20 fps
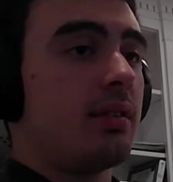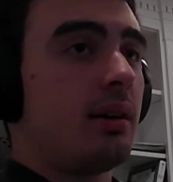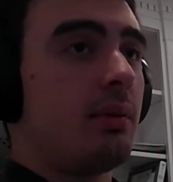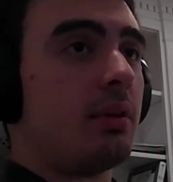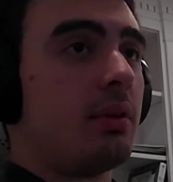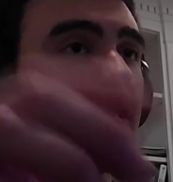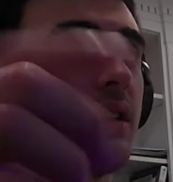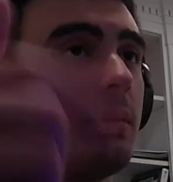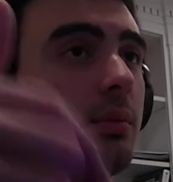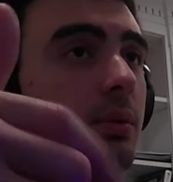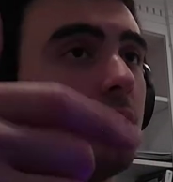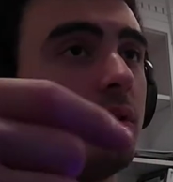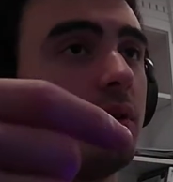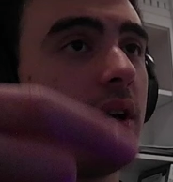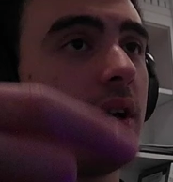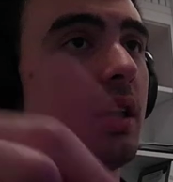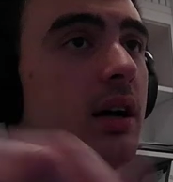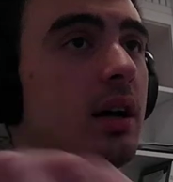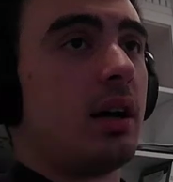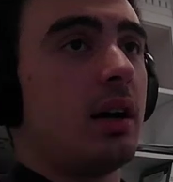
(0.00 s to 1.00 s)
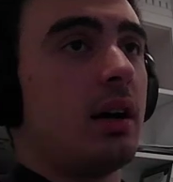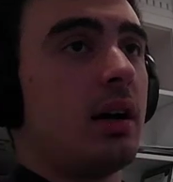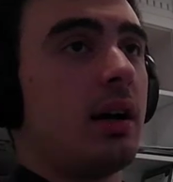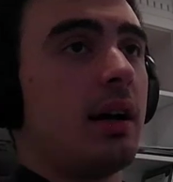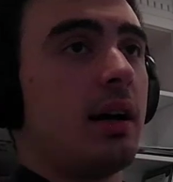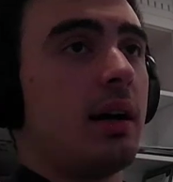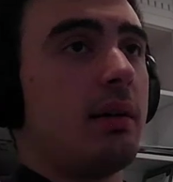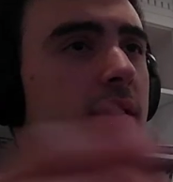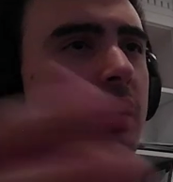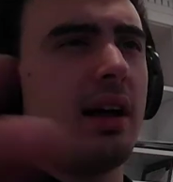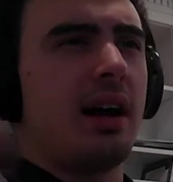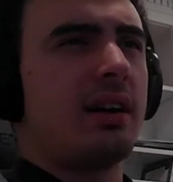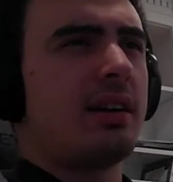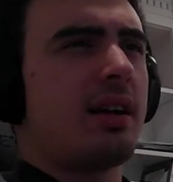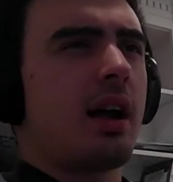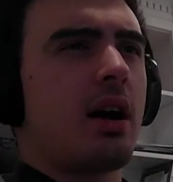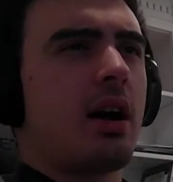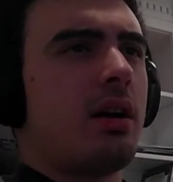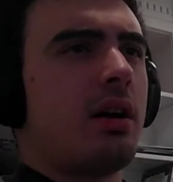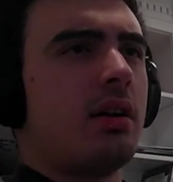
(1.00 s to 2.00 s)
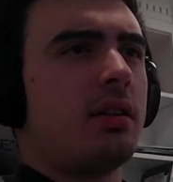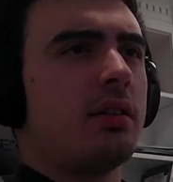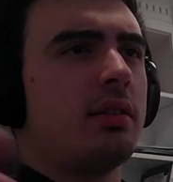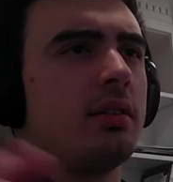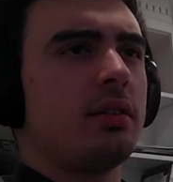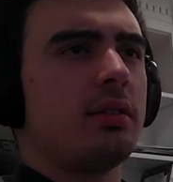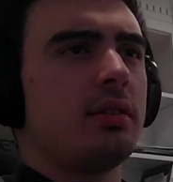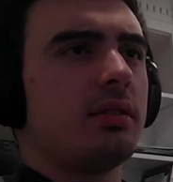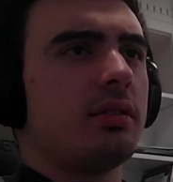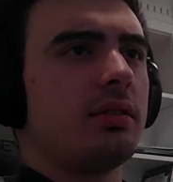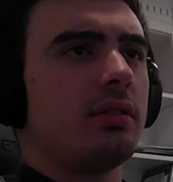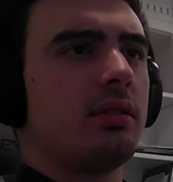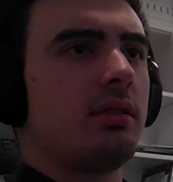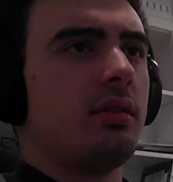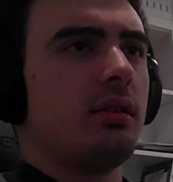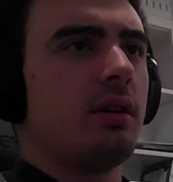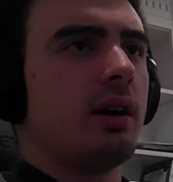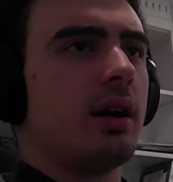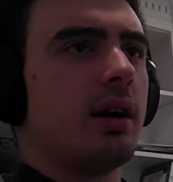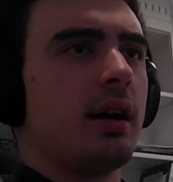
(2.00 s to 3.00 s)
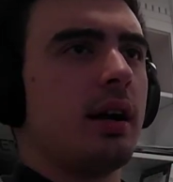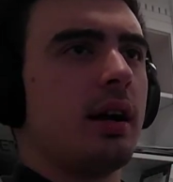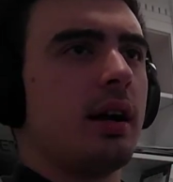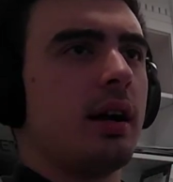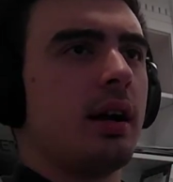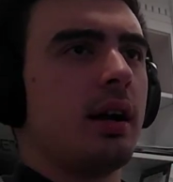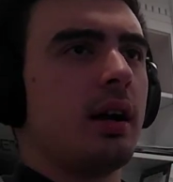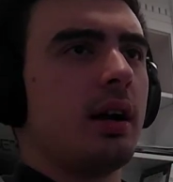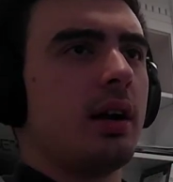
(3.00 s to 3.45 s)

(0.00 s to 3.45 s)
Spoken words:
Someone tell me who they are. Are they alts? Who are they?